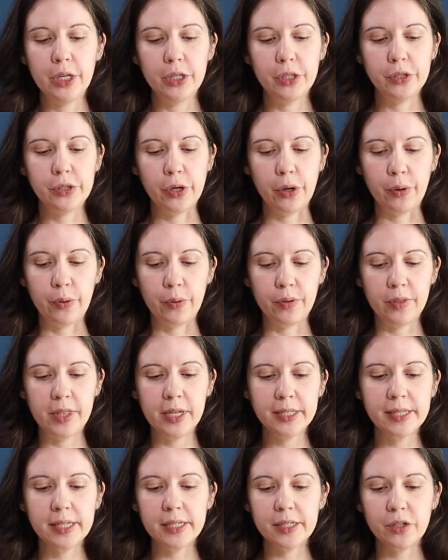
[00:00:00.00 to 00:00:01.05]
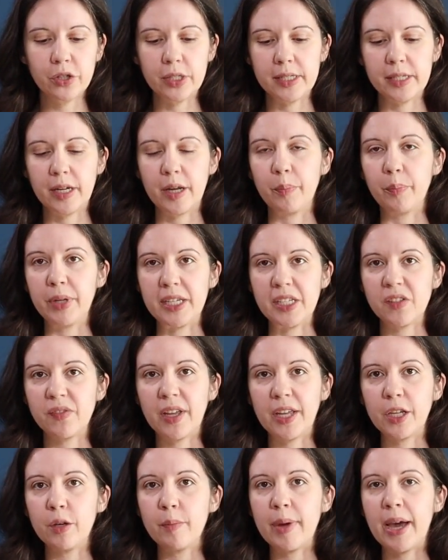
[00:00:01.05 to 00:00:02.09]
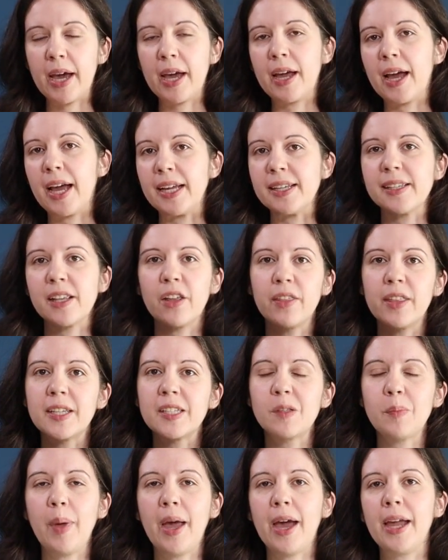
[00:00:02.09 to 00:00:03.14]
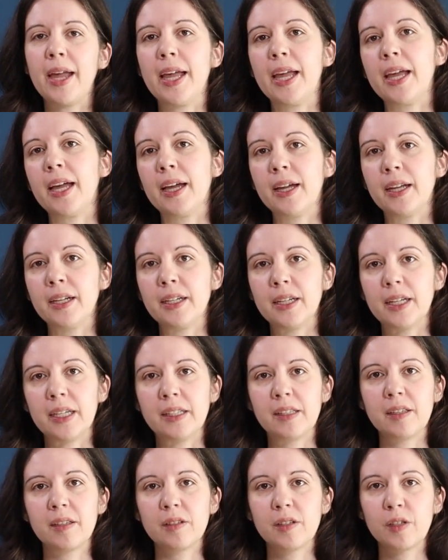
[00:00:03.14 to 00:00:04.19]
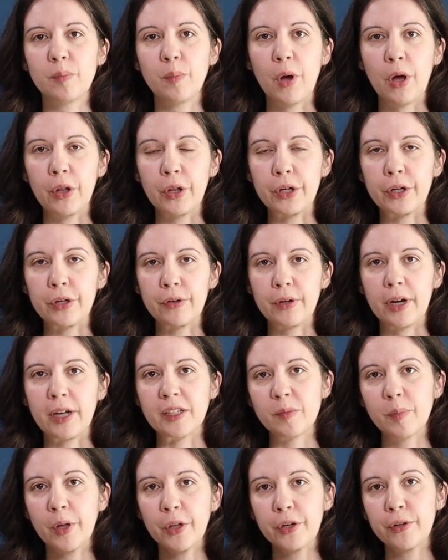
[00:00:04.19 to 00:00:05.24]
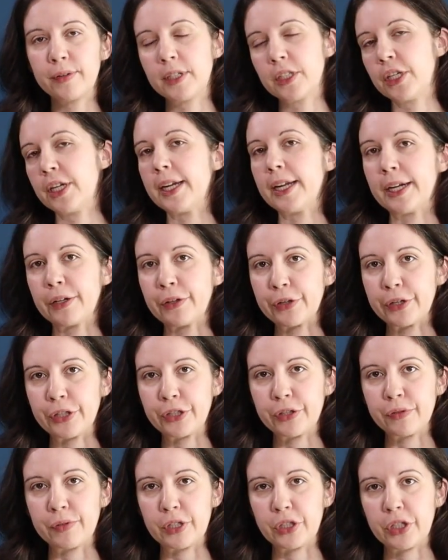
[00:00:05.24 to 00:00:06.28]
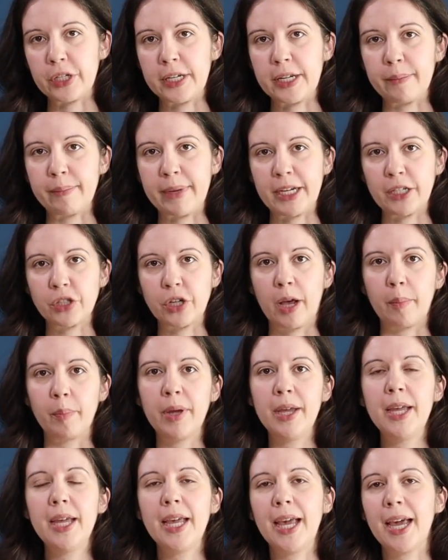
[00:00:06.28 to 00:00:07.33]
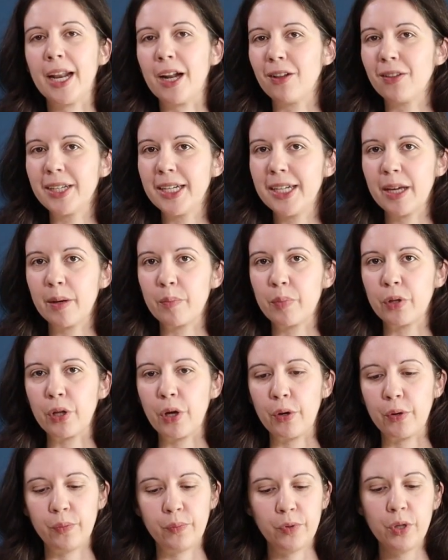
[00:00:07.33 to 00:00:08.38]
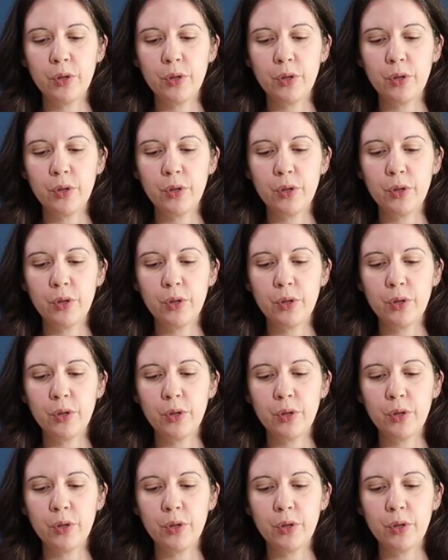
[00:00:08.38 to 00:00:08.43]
So this is just a place value mat. I sell this mat and it's smaller, a smaller version and a larger version in my shop and I'll link it below.